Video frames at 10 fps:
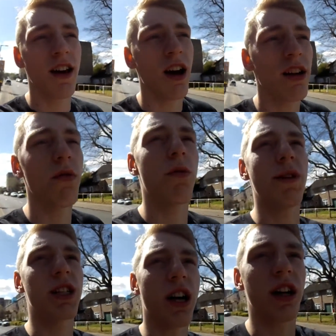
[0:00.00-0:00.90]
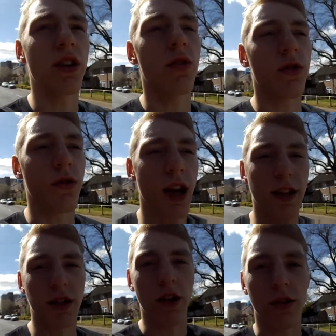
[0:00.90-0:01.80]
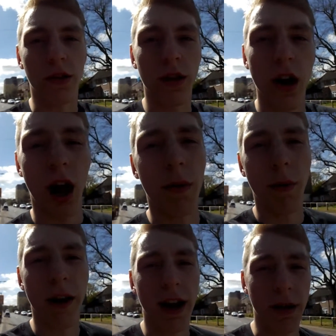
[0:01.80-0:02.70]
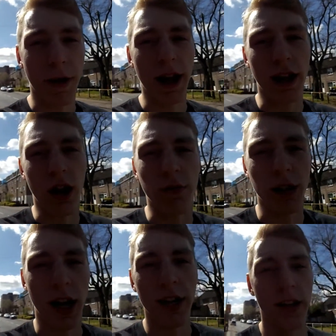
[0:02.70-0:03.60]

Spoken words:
I don't want to be stuck indoors all day, so I'll probably end up heading home today.